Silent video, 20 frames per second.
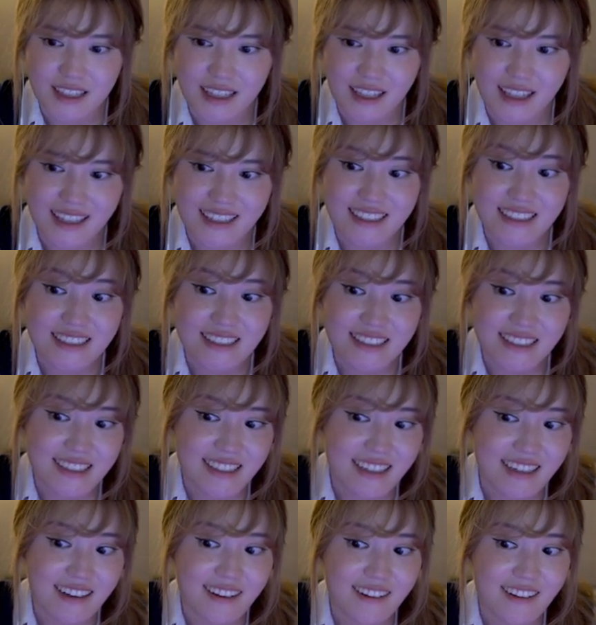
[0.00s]
And Dizzy,
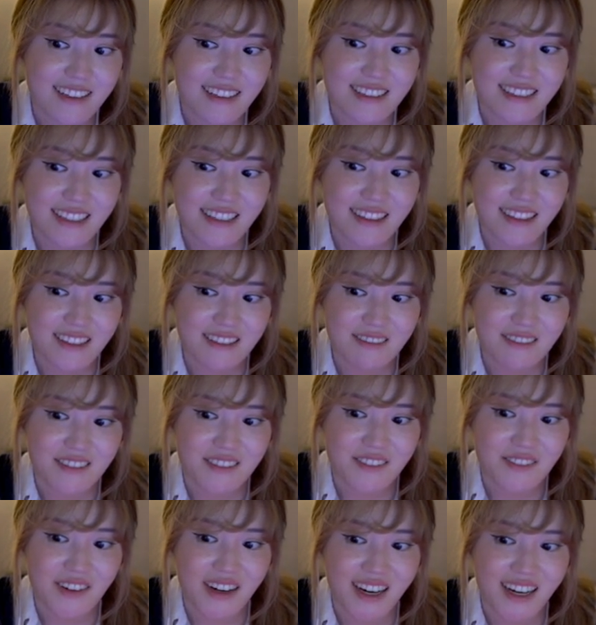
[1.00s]
did I already say thanks for the
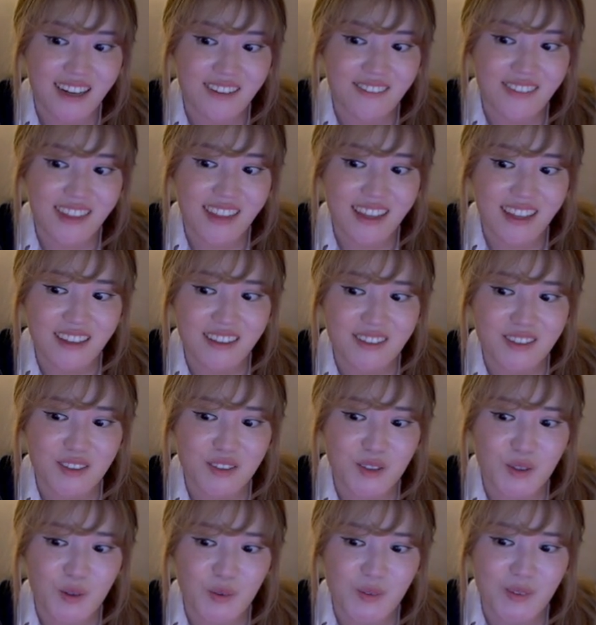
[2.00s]
five? Thank you
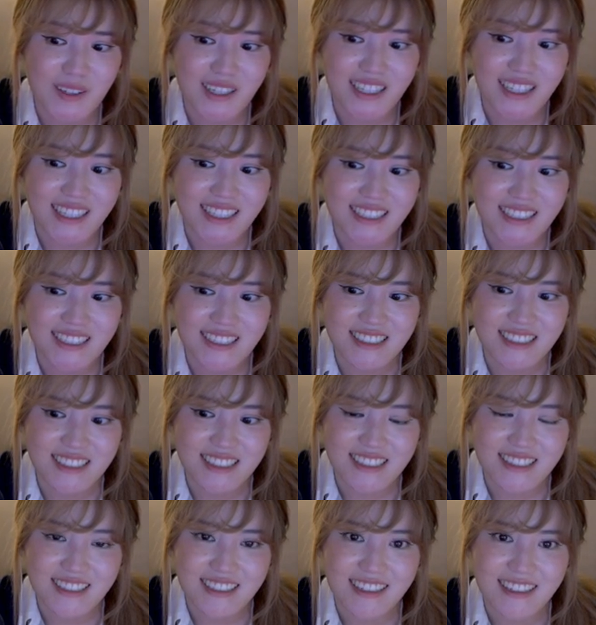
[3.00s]
so much.
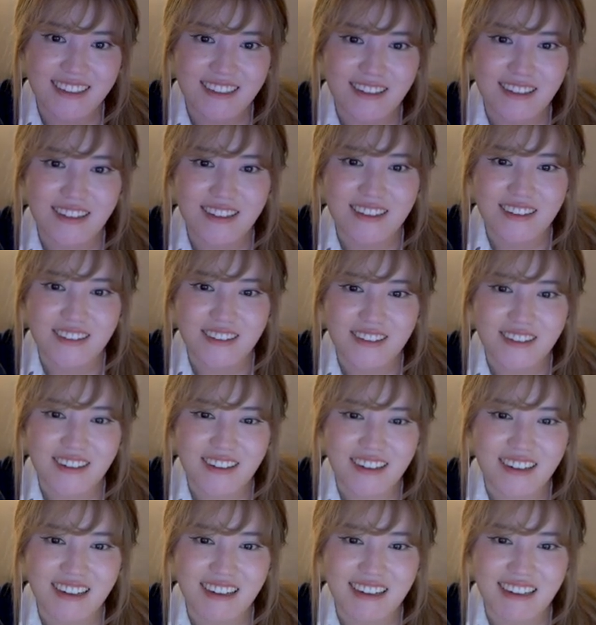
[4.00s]

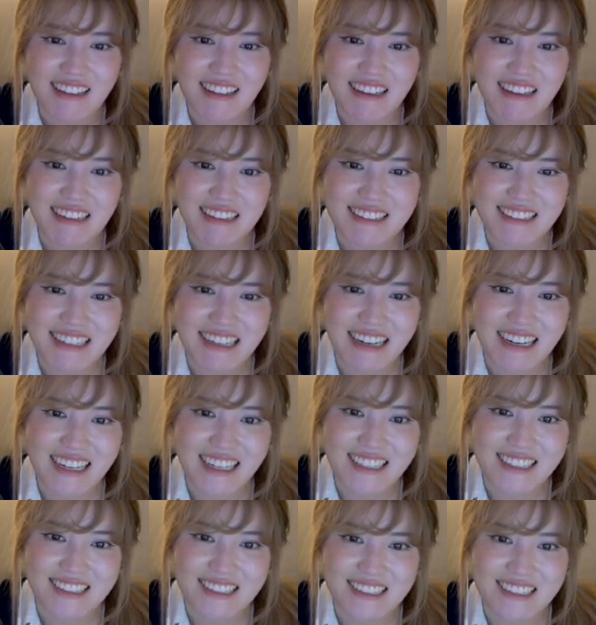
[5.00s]
Aw, thanks
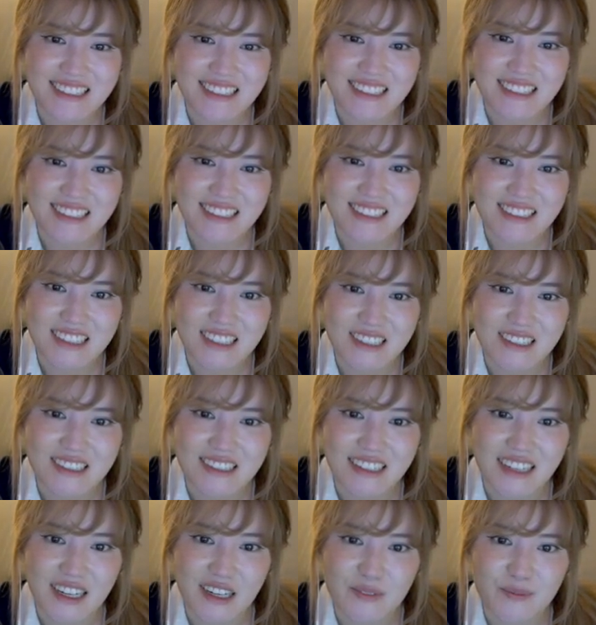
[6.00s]
guys.
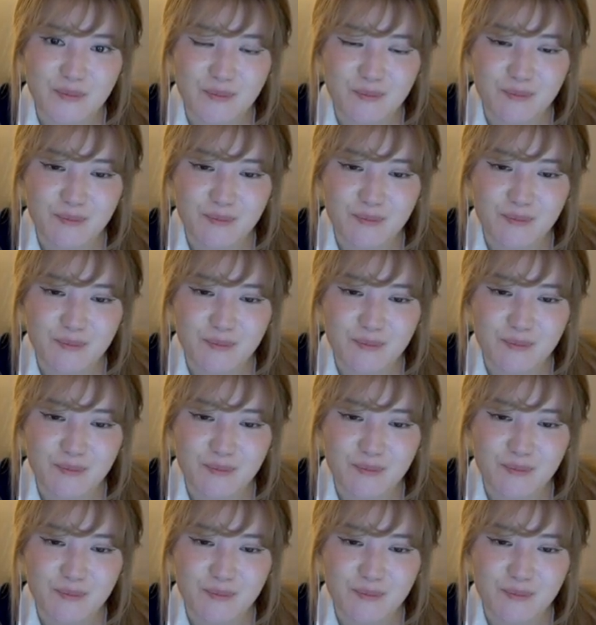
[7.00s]
Damn.